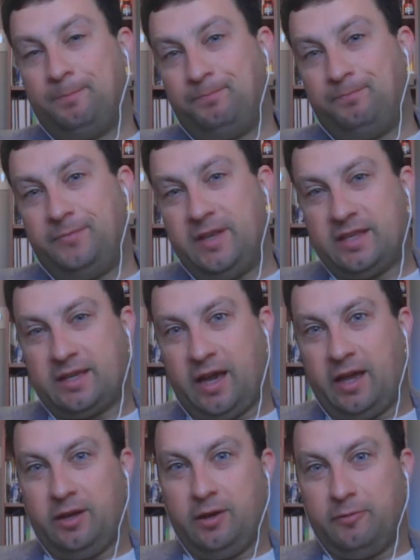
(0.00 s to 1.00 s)
this
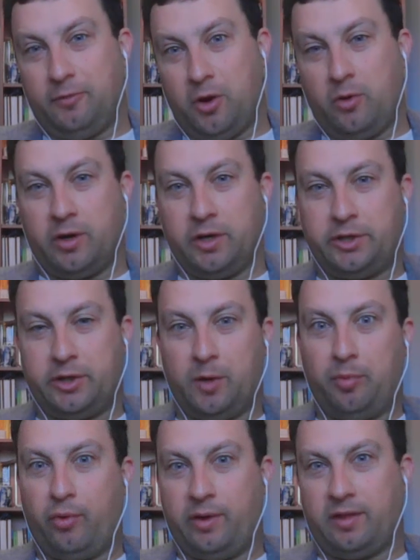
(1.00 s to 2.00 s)
kind of oh our
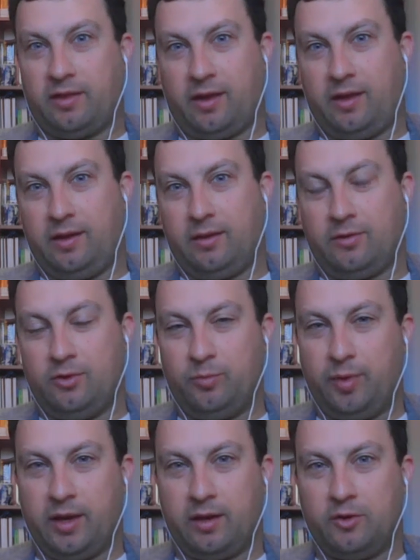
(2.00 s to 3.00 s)
sharepoint site is too
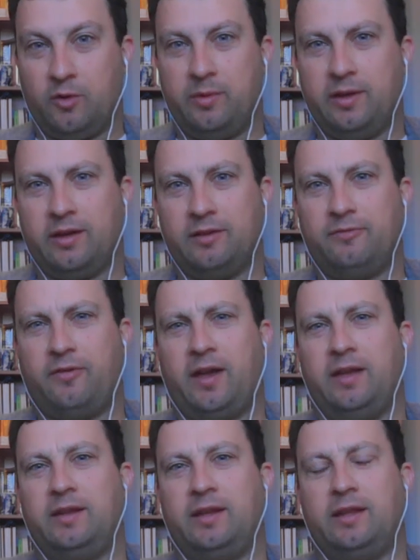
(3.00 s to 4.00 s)
big and nobody can
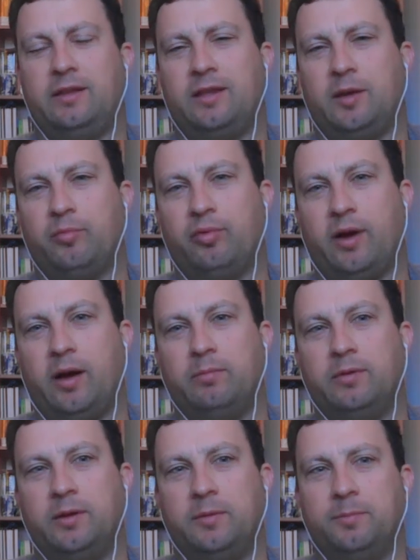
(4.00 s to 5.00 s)
find anything
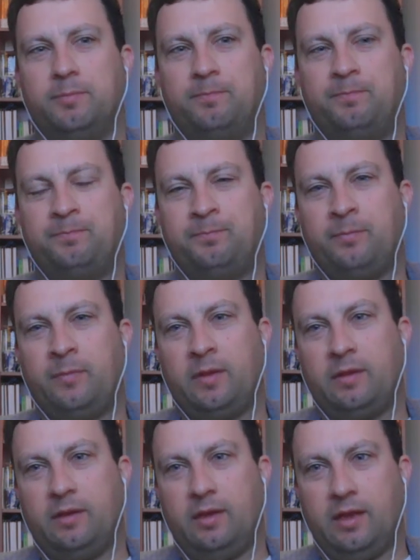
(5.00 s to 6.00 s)
problem
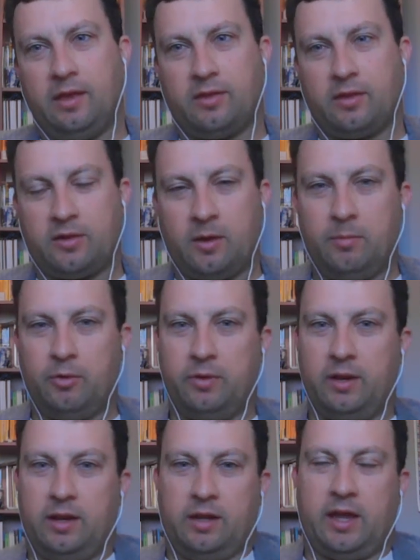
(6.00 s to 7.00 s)
is to some degree
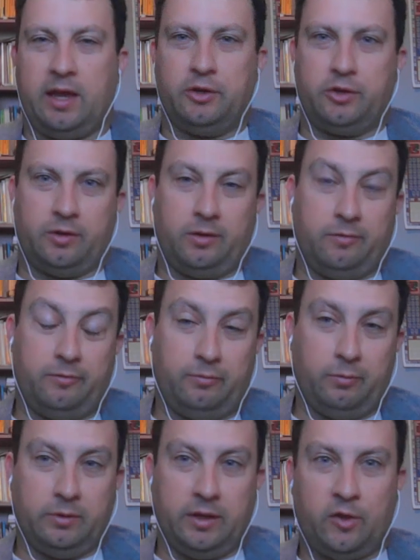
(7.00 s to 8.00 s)
an indication of,
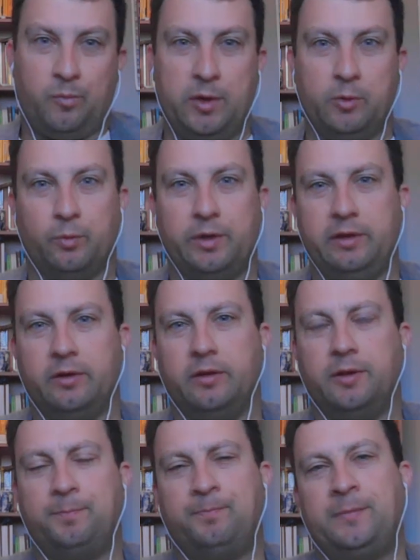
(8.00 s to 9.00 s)
well, let's be
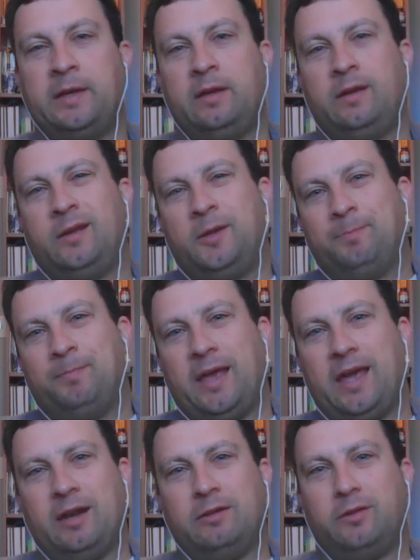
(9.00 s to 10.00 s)
real.
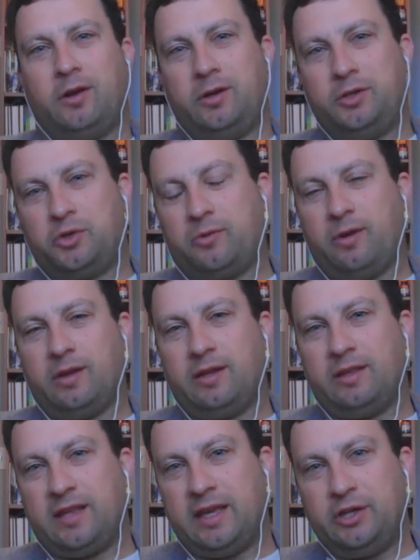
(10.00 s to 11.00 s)
At a large
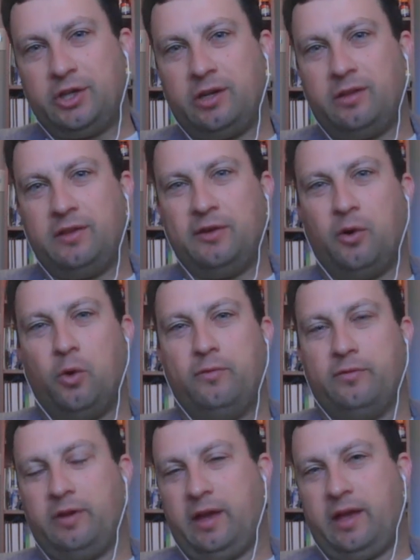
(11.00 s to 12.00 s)
organization, the
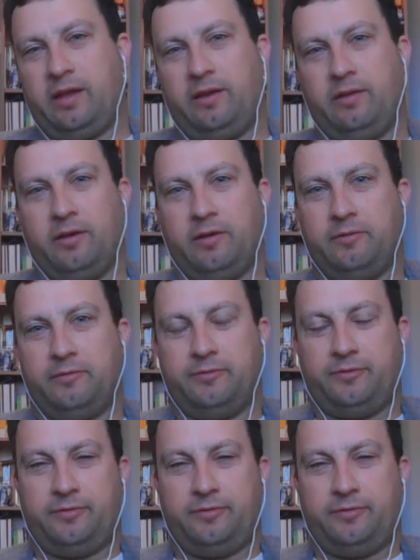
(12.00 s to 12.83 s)
overhead of